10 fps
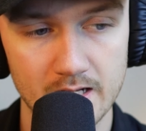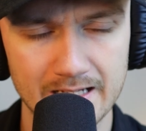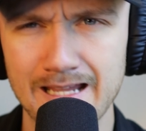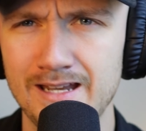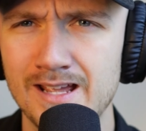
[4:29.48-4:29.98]

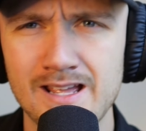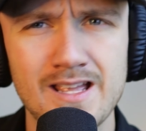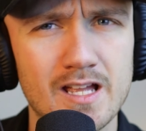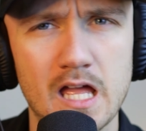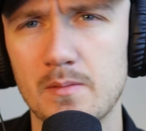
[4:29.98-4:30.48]
again,
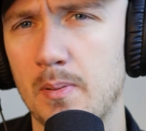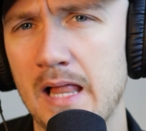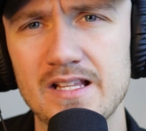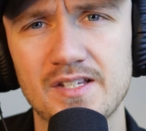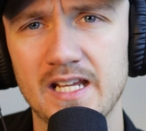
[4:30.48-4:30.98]
uh,
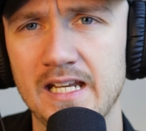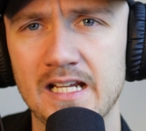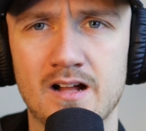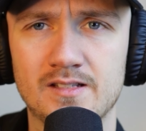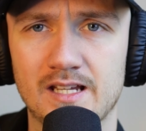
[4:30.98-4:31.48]
apply this to any
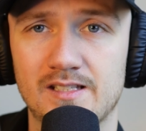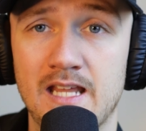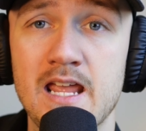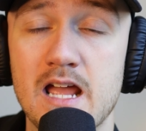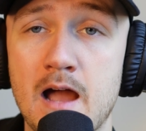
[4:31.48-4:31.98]
context.
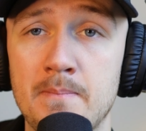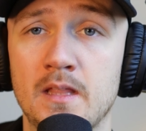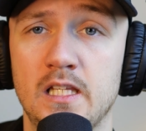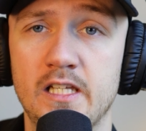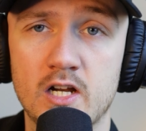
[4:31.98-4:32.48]
Hey, I'm
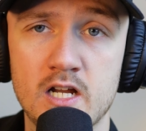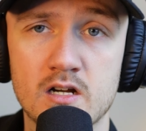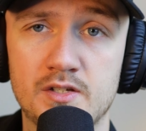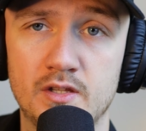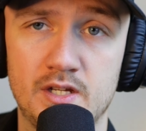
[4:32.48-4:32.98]
the leader
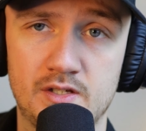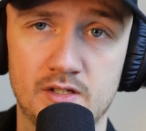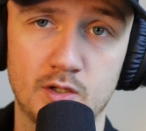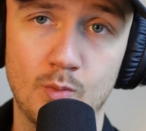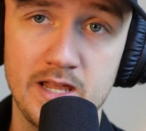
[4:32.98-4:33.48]
here, so this
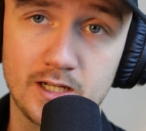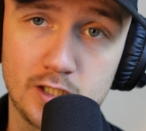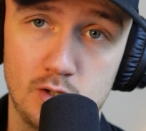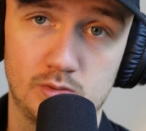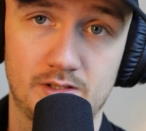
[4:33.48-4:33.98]
is the way it
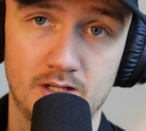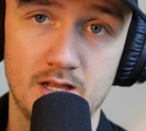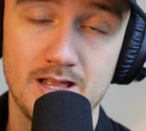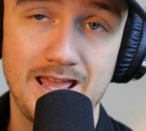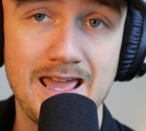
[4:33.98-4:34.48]
goes.
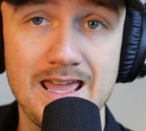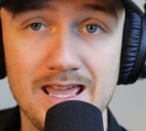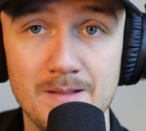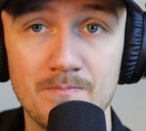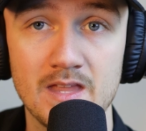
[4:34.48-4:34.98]

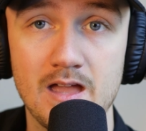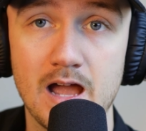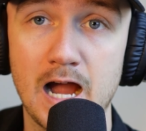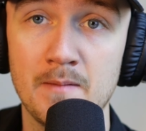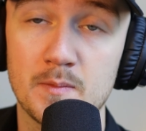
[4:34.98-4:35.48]
Hey,
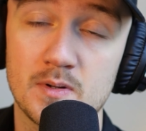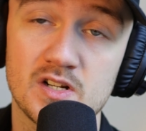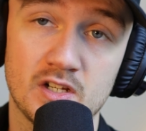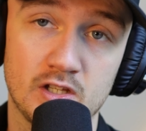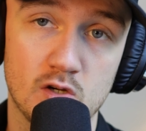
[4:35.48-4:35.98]
I'm the
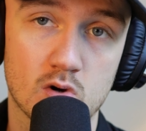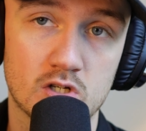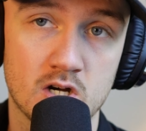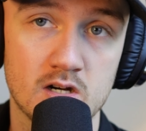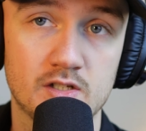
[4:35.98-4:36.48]
person on the
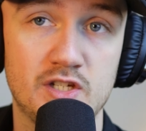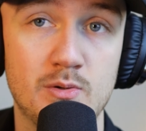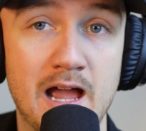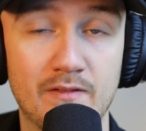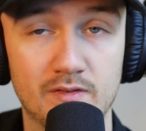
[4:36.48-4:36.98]
org chart, so
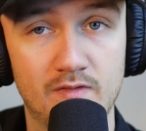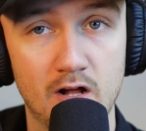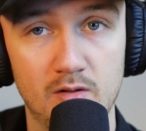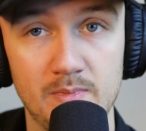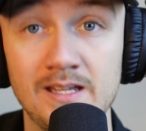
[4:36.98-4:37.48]
you have to
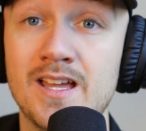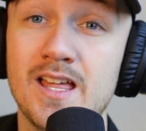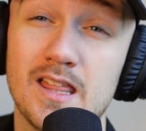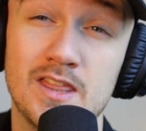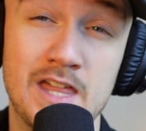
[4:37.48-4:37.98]
follow me."
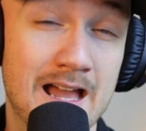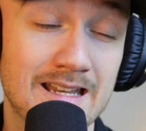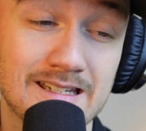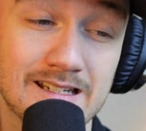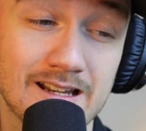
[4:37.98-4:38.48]

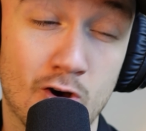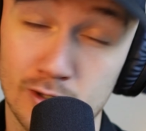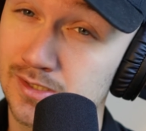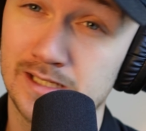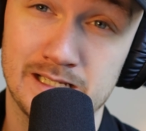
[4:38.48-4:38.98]
That
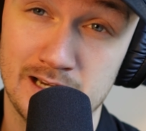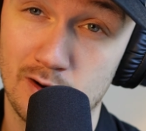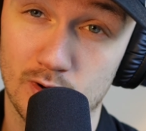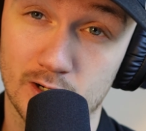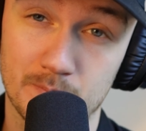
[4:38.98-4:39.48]
honestly does
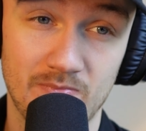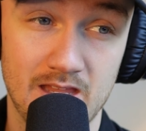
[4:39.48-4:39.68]
not work